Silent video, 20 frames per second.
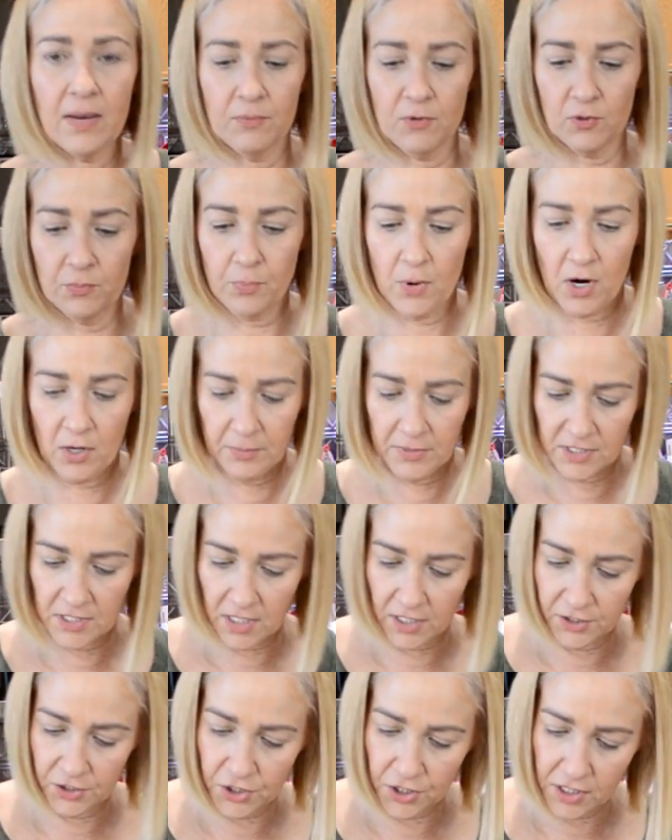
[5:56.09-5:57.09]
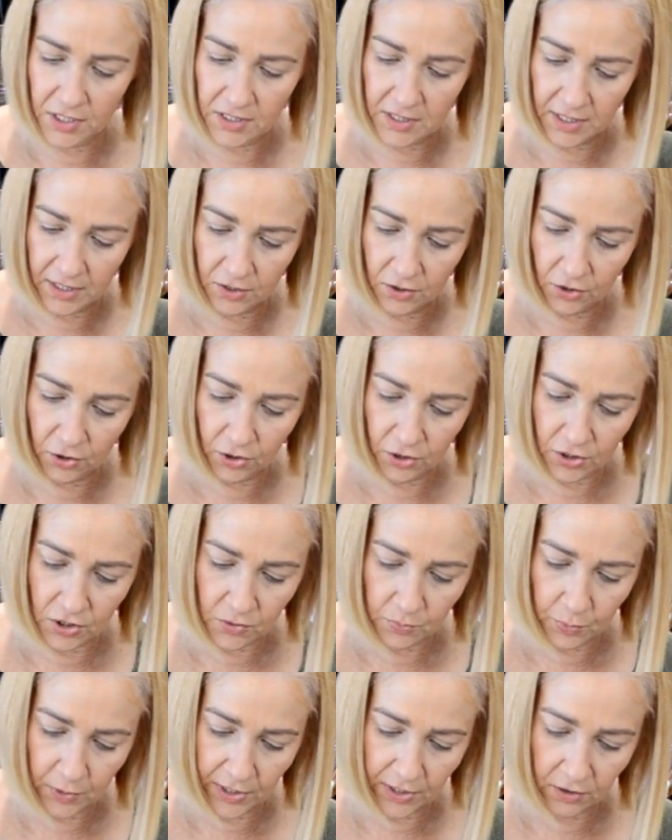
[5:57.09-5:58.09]
your Parmesan cheese and you're gonna
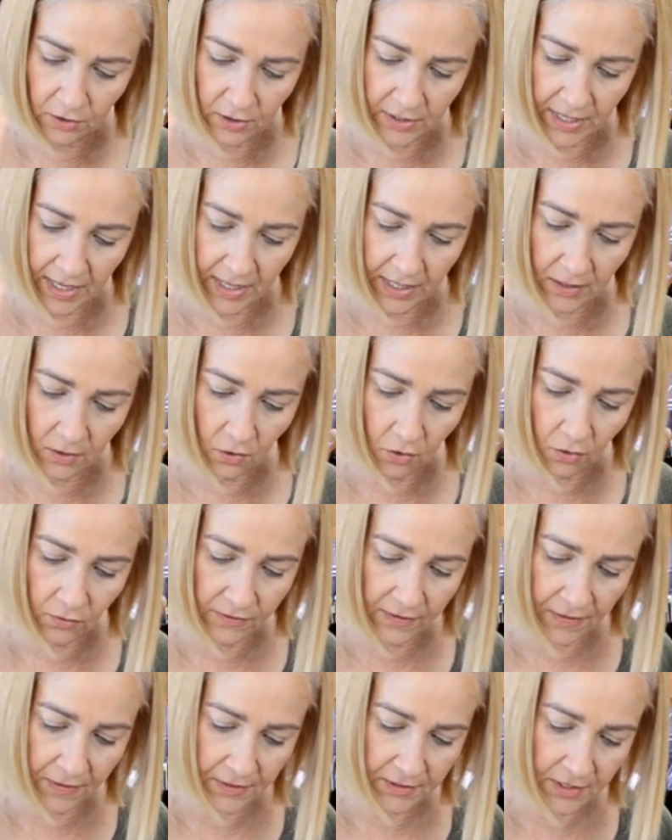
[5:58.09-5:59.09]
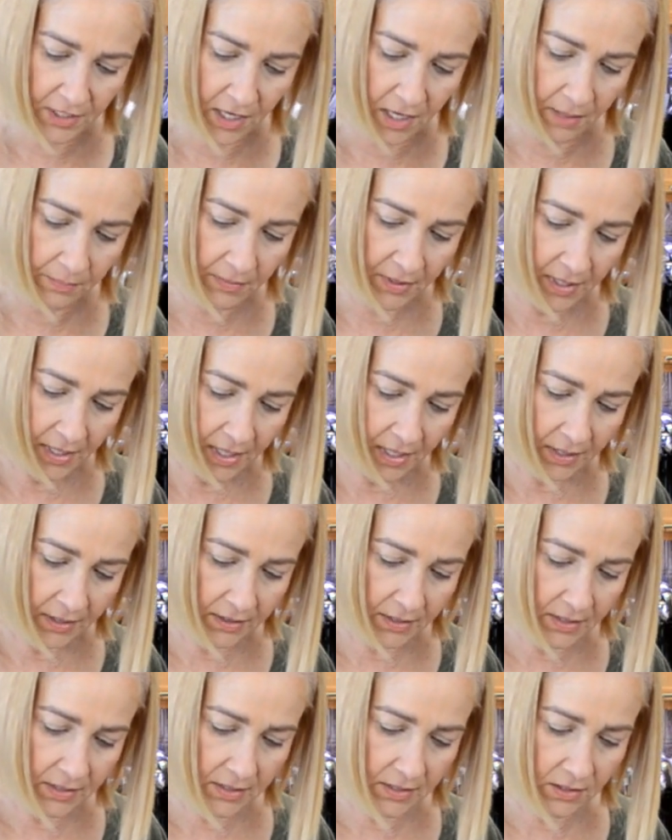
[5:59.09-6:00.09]
sprinkle that over the top.
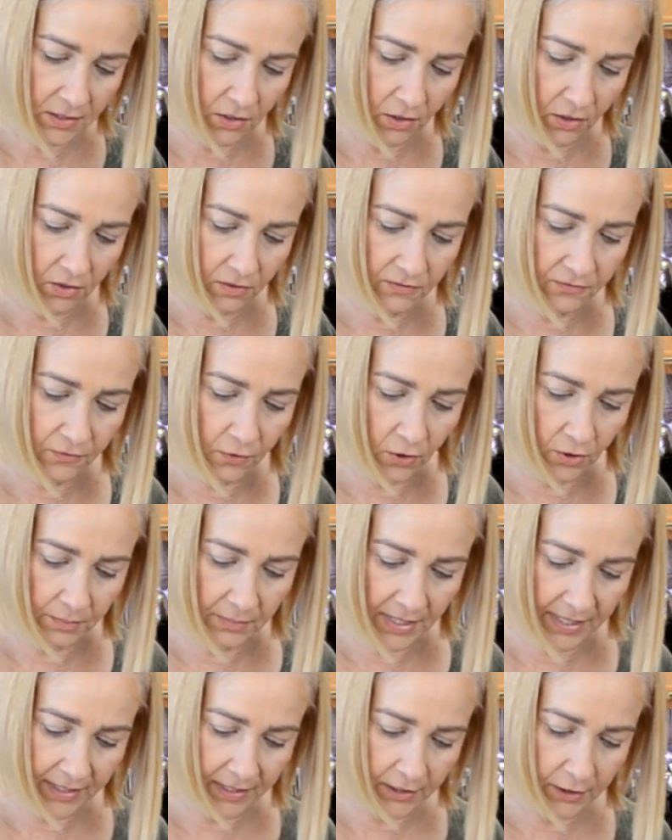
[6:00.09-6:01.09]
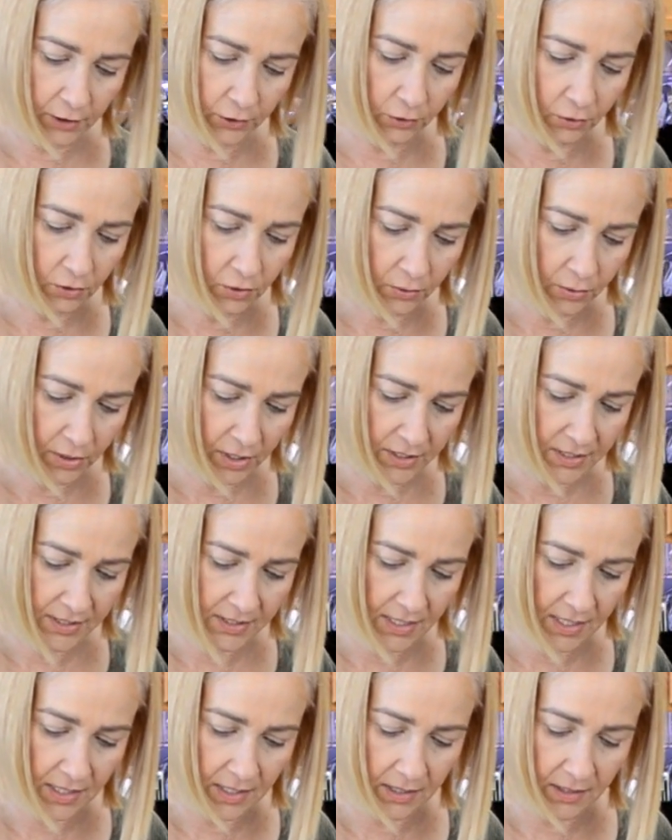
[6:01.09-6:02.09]
This is gonna form like a little
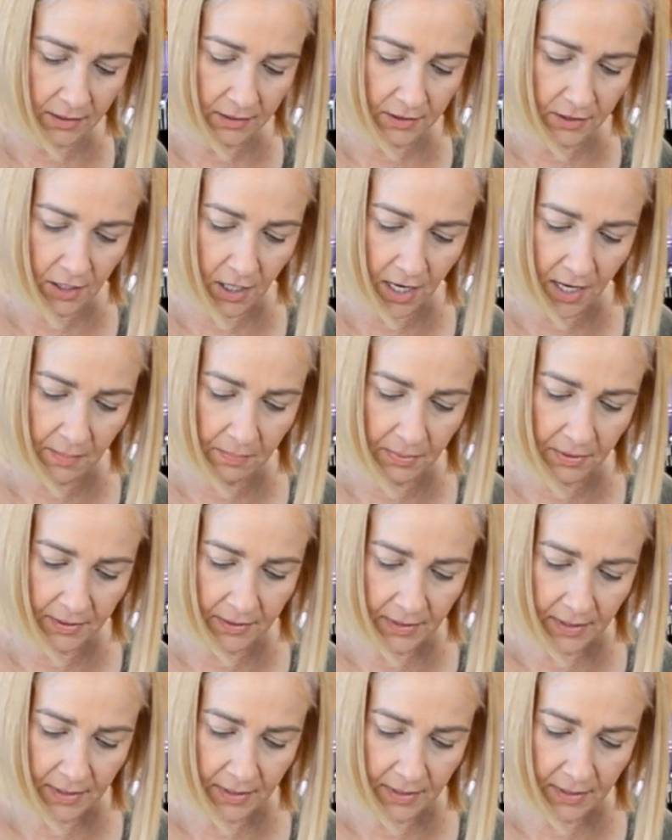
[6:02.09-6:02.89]
crusty top,